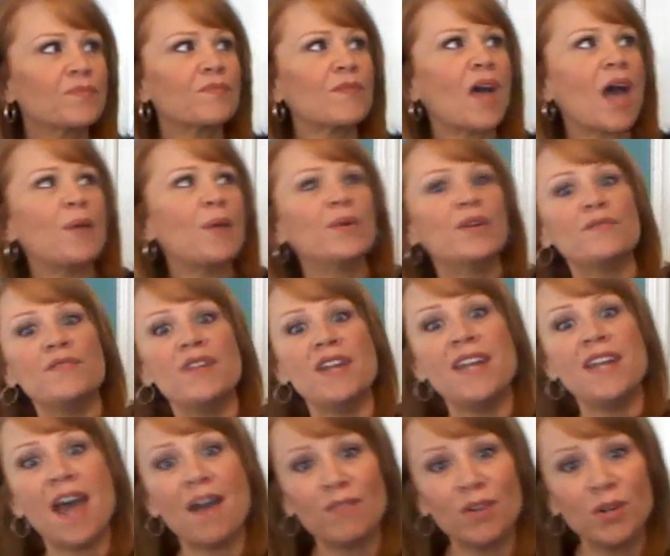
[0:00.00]
I would have
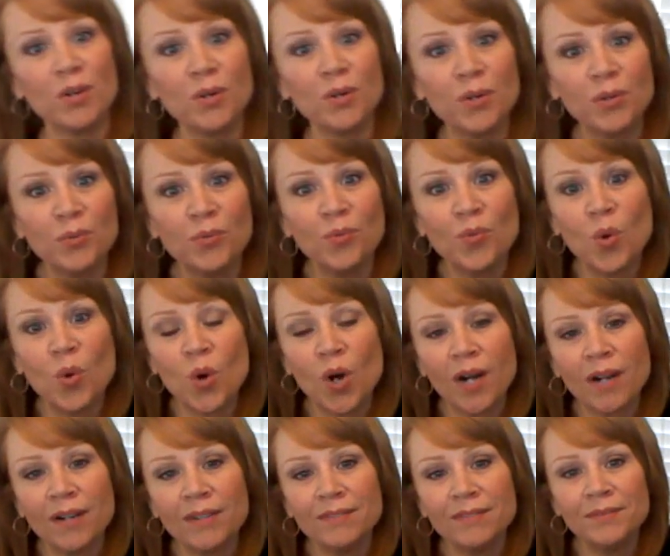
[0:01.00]
never
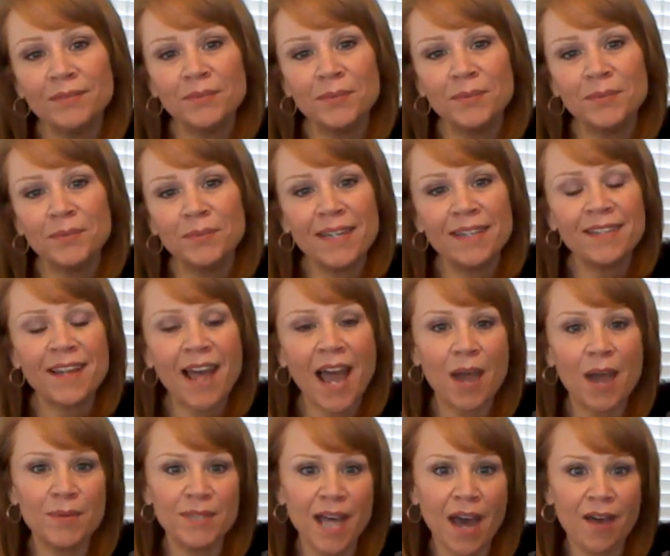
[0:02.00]
worn when
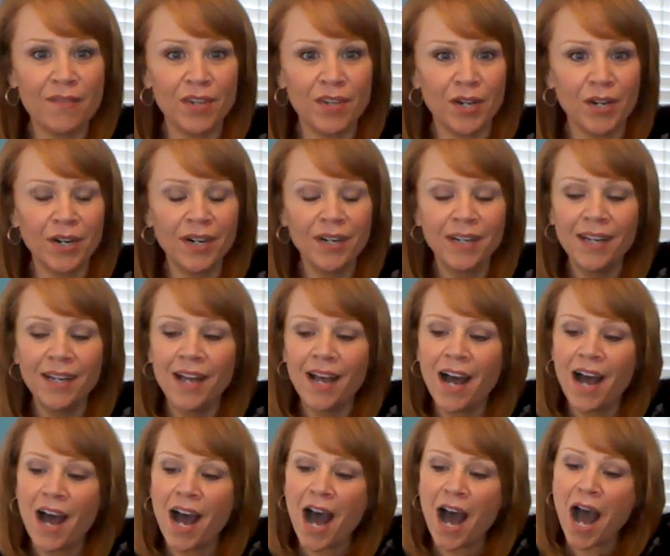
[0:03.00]
I was heavier.
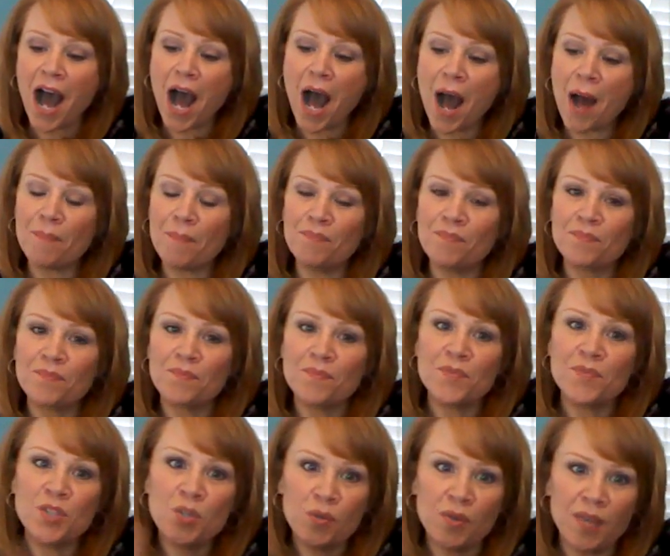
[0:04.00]
2
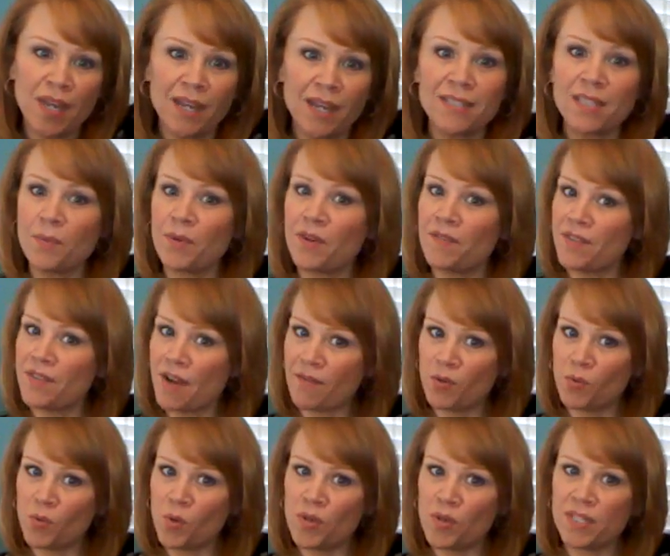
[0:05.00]
things. I would have never
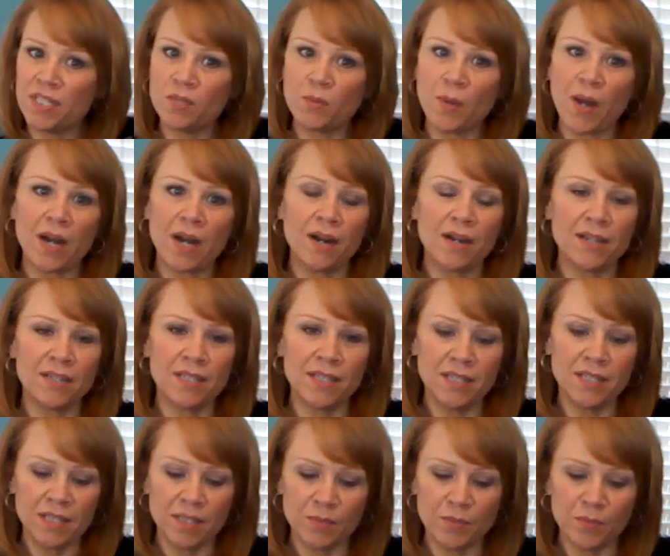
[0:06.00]
wore the sweater because
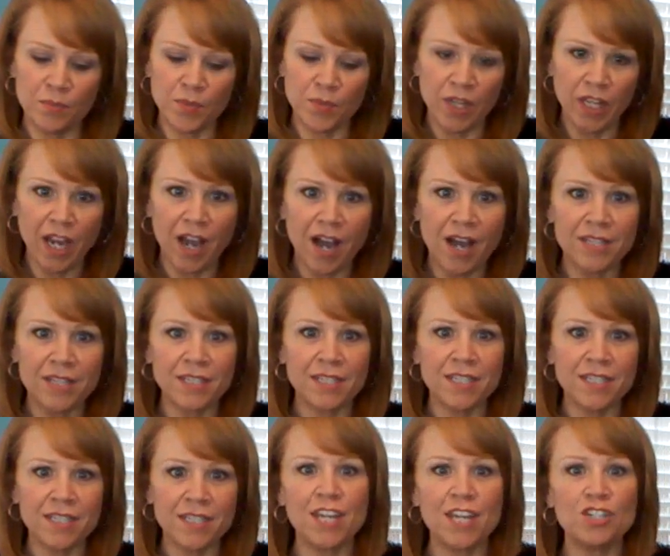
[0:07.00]
it's really
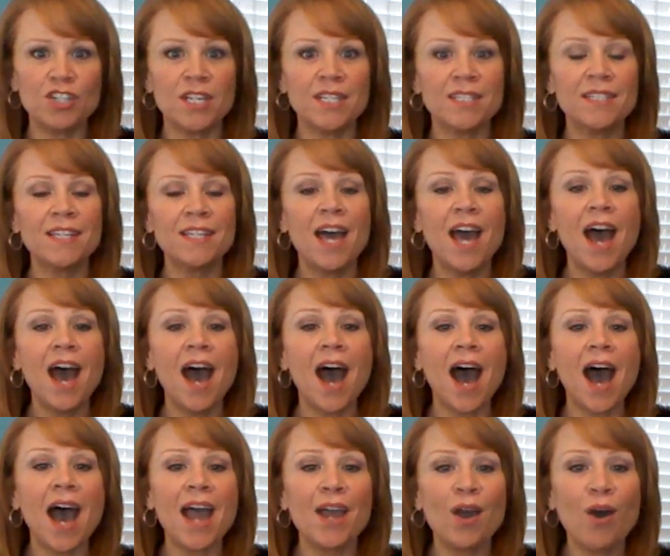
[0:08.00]
ostentatious.
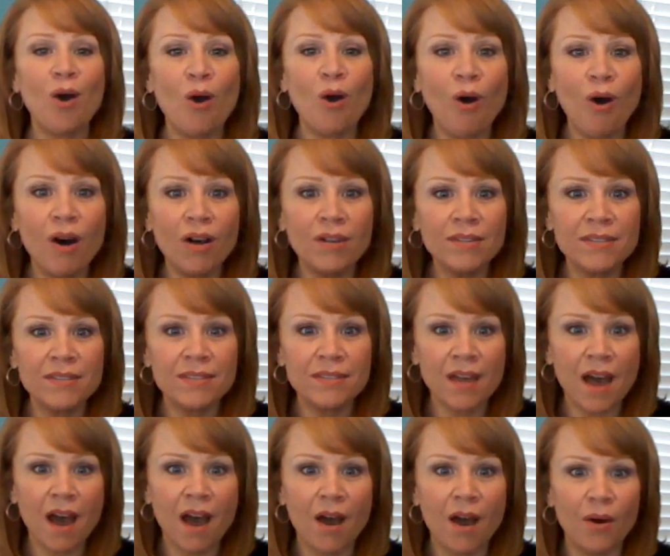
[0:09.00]
I
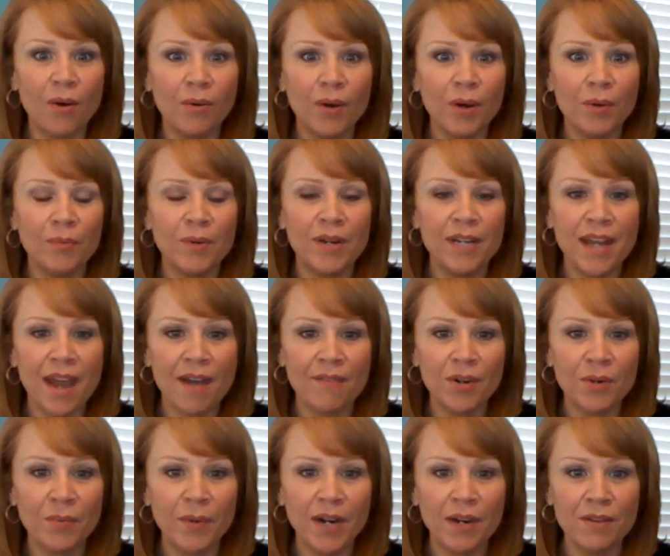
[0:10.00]
also would
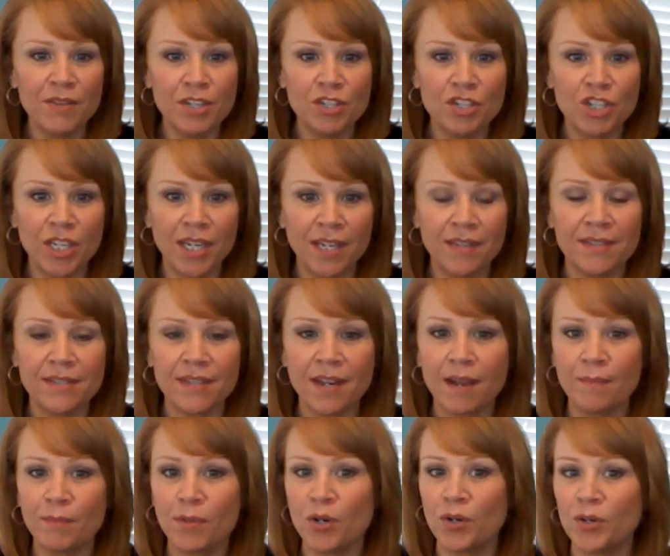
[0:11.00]
never wear the jeans that
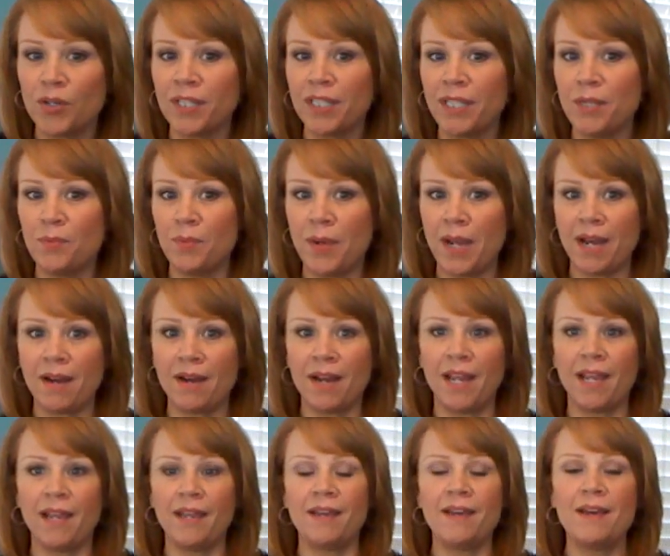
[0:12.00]
I'm currently
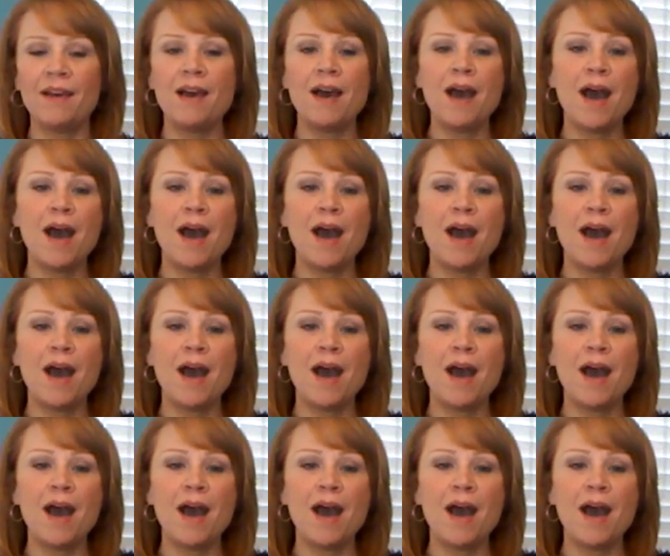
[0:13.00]
wearing.